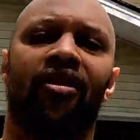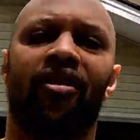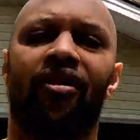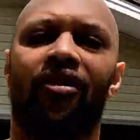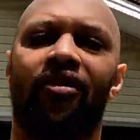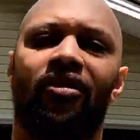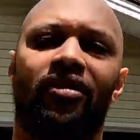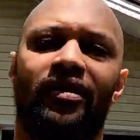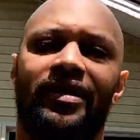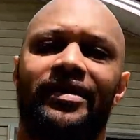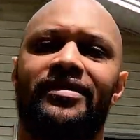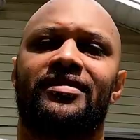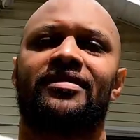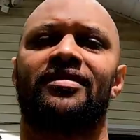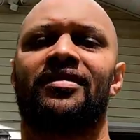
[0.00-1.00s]

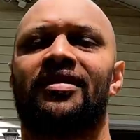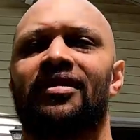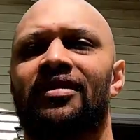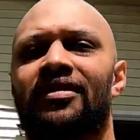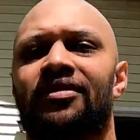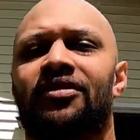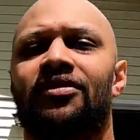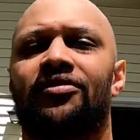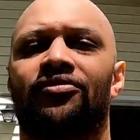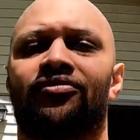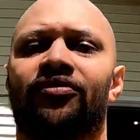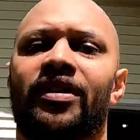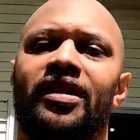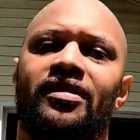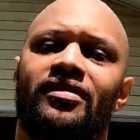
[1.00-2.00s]
on the
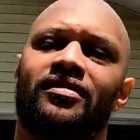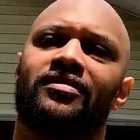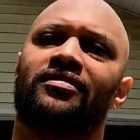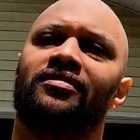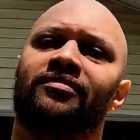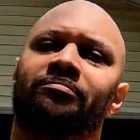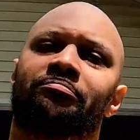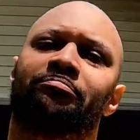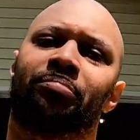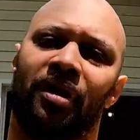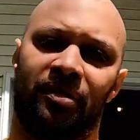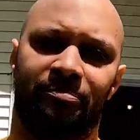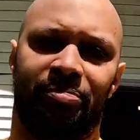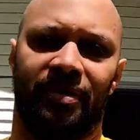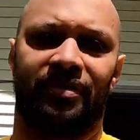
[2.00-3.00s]
rear
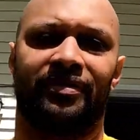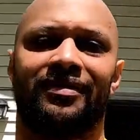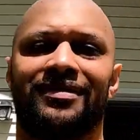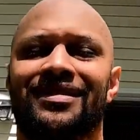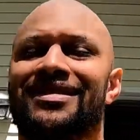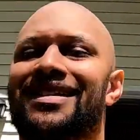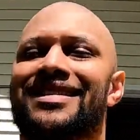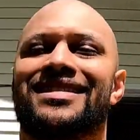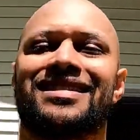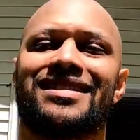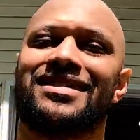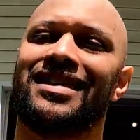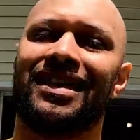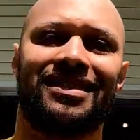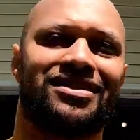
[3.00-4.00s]
bumper, just
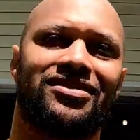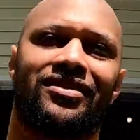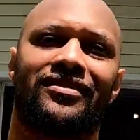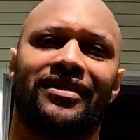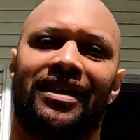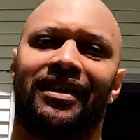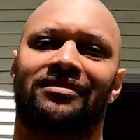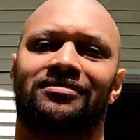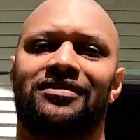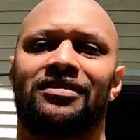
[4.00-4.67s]
sits on there.